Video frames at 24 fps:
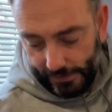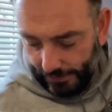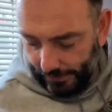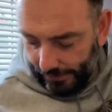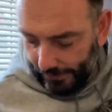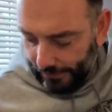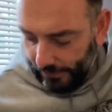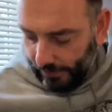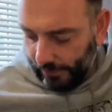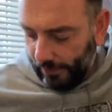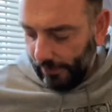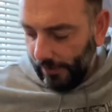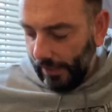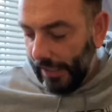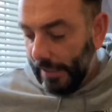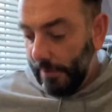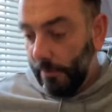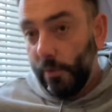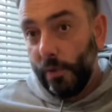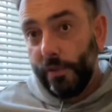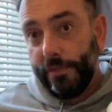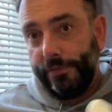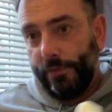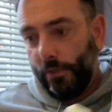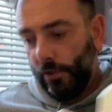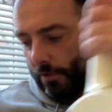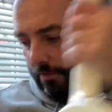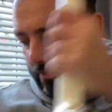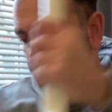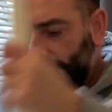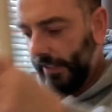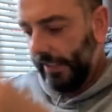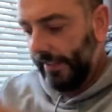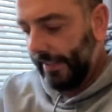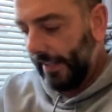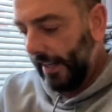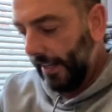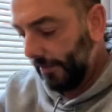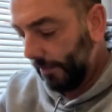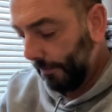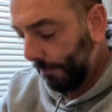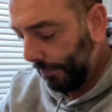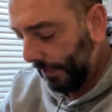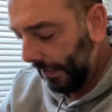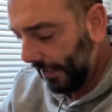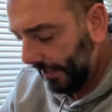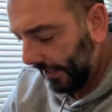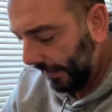slightly more affordable guitars. I
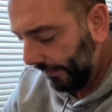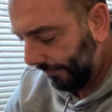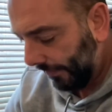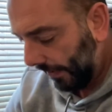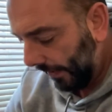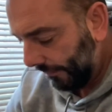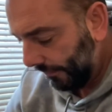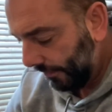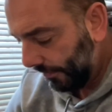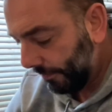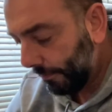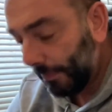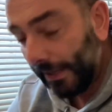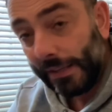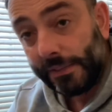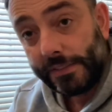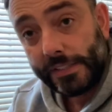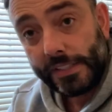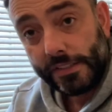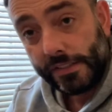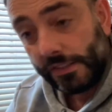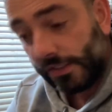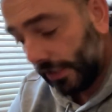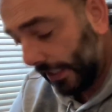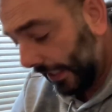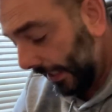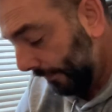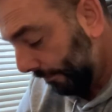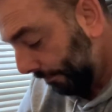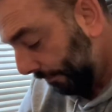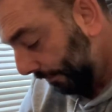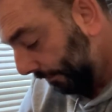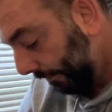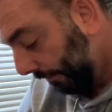appreciate £500 isn't cheap,